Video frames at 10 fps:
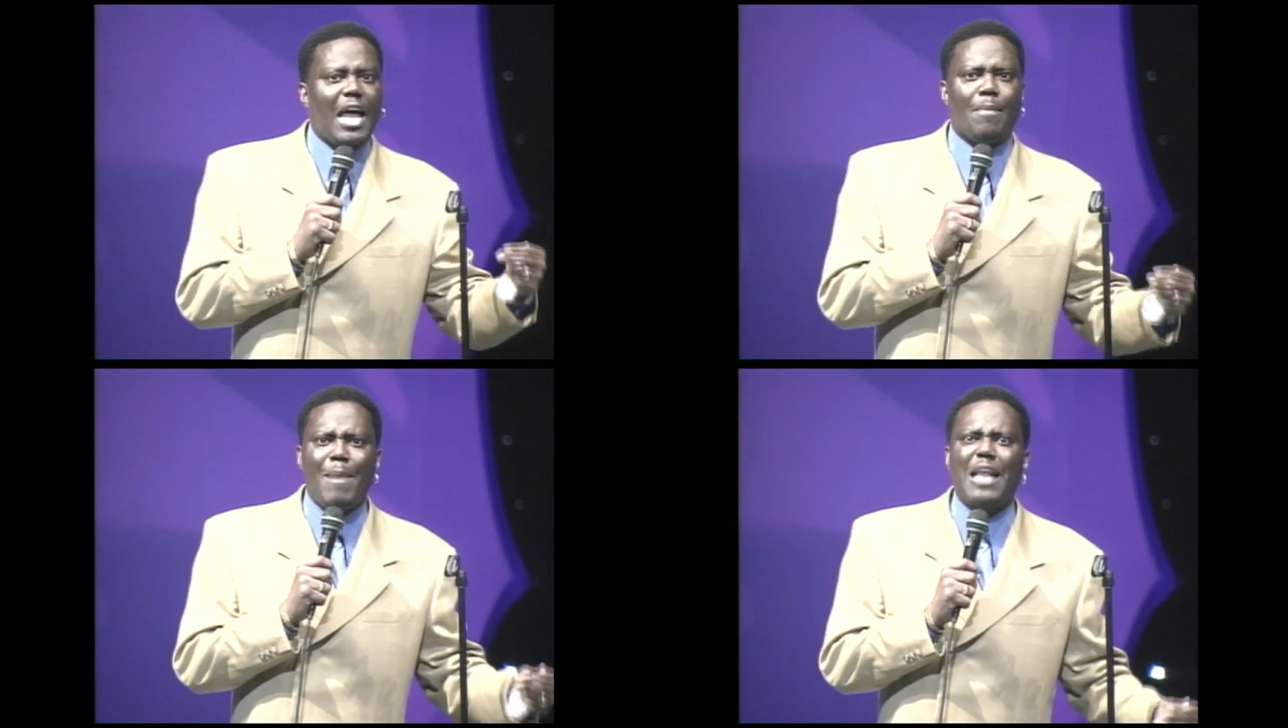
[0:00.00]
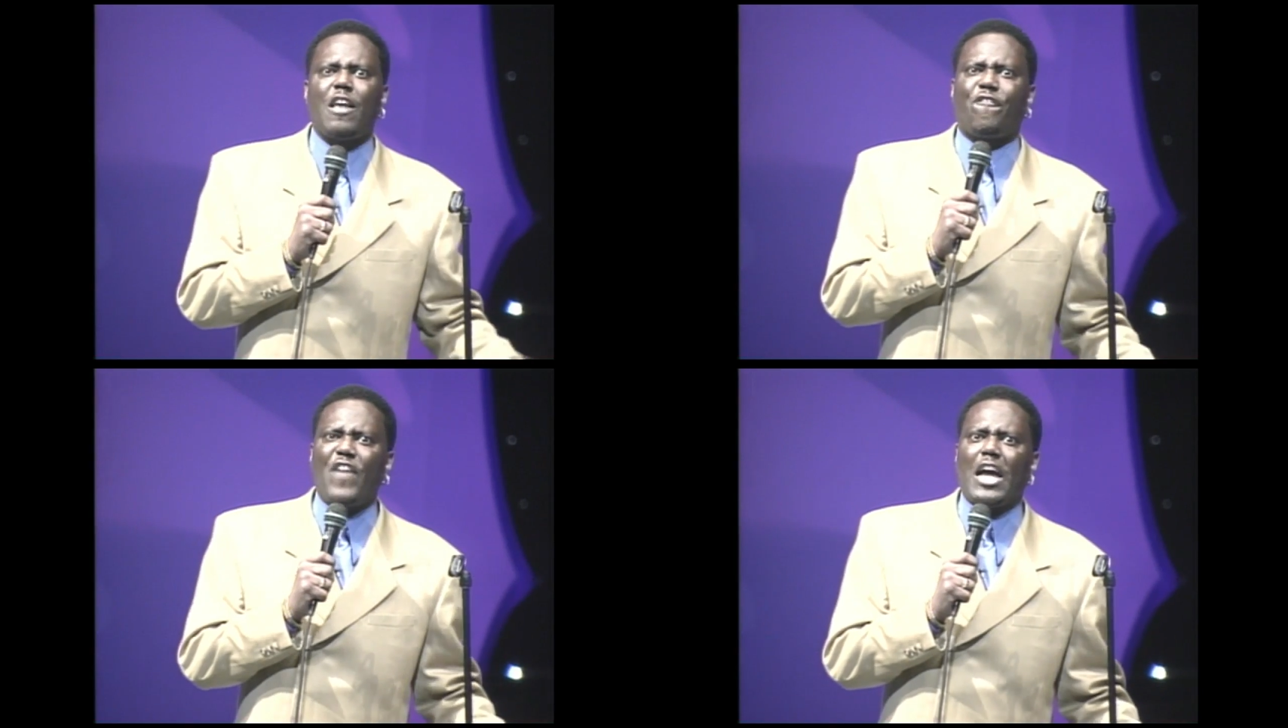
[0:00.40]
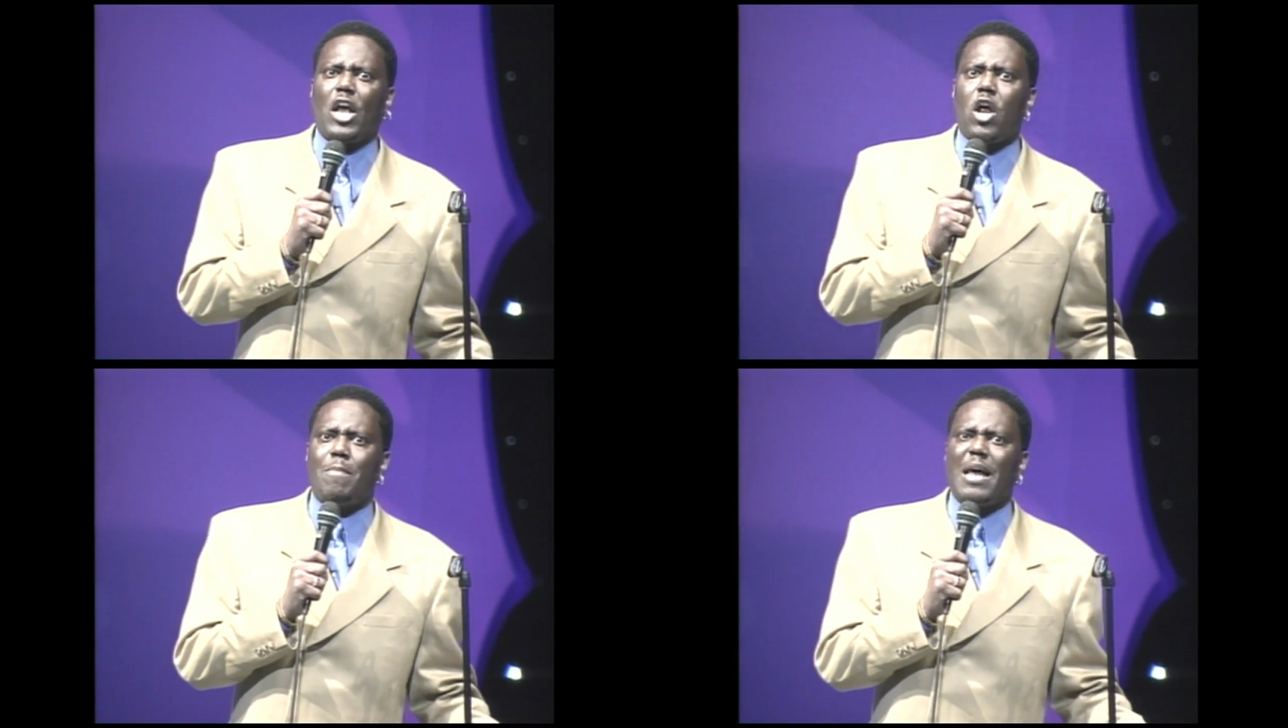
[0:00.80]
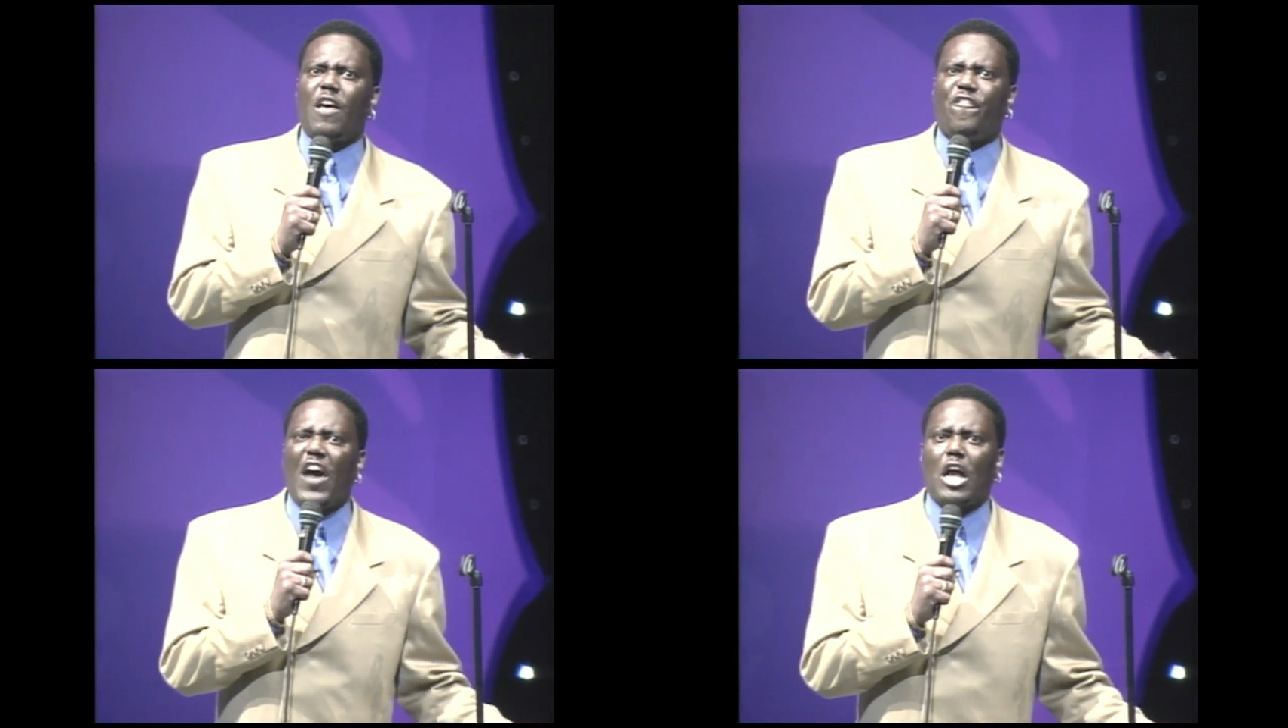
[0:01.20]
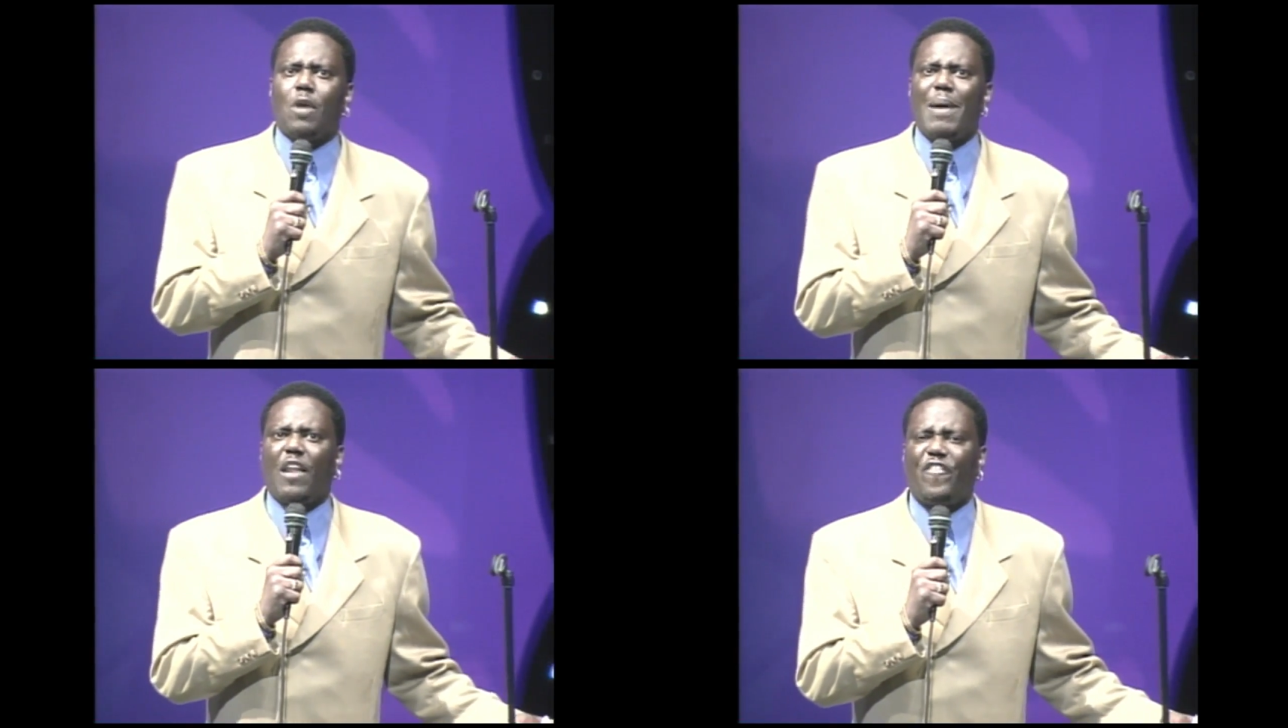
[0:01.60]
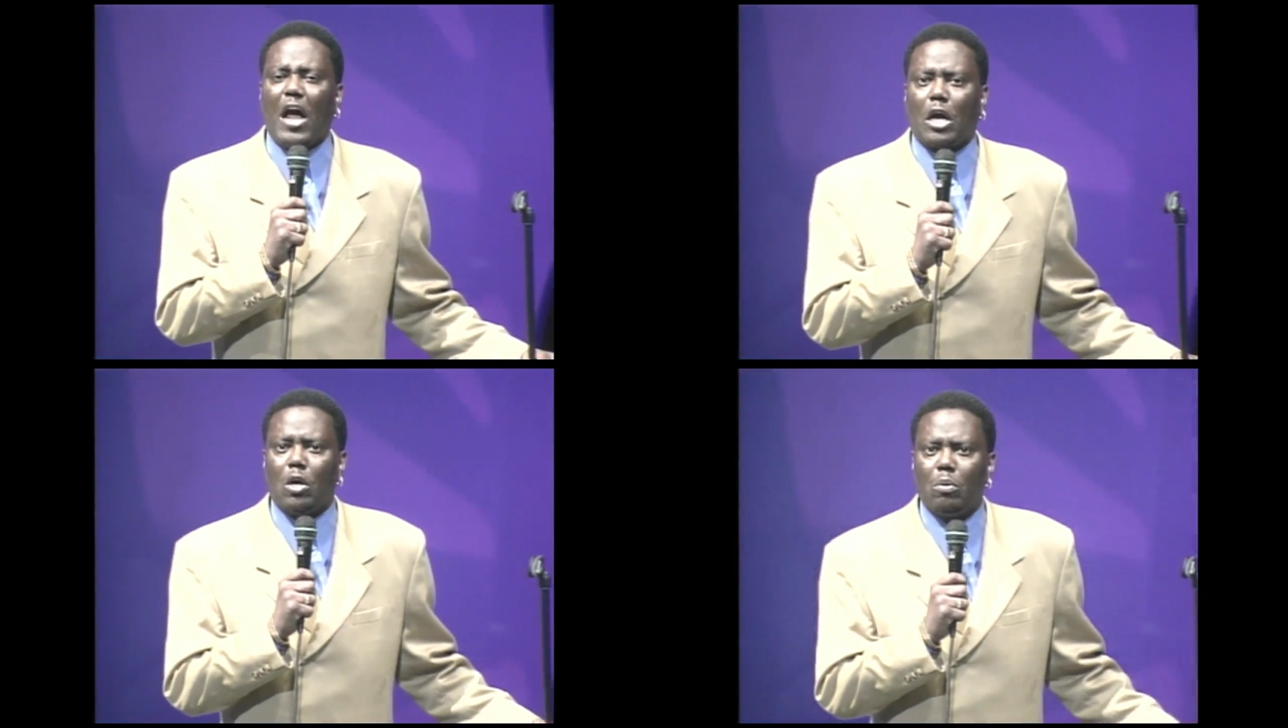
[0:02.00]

Motherfucker, motherfucker, motherfucker.